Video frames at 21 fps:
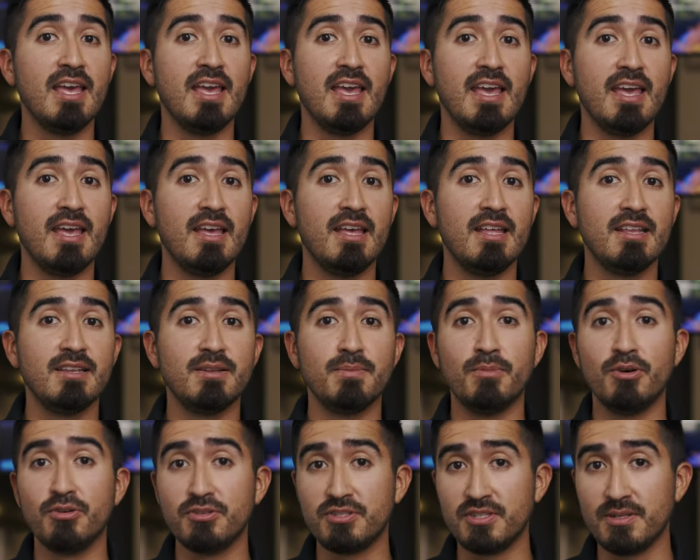And
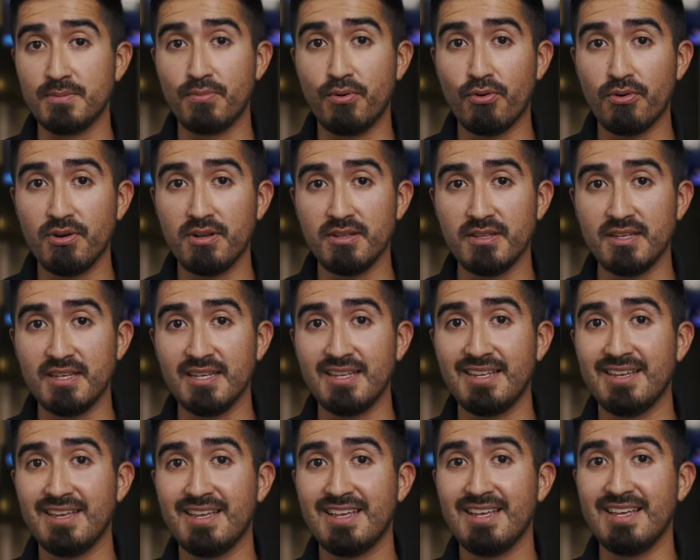most
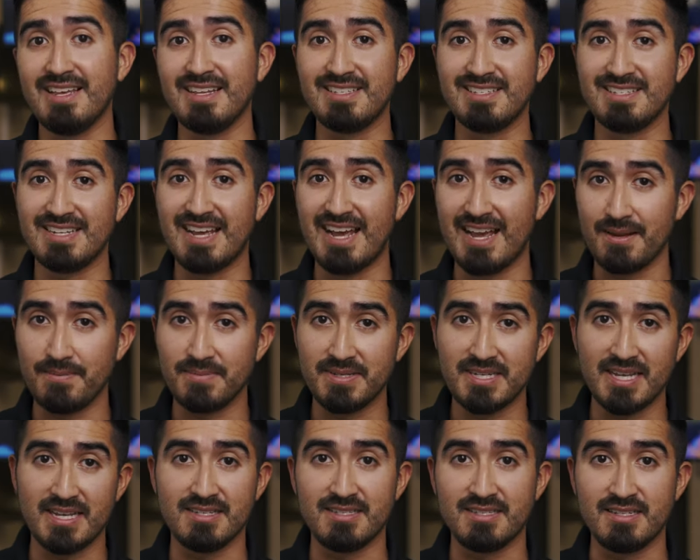importantly, it's time
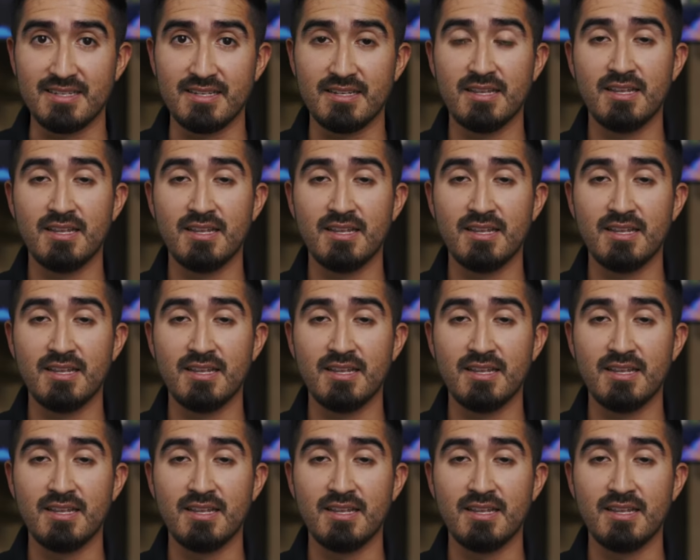tested.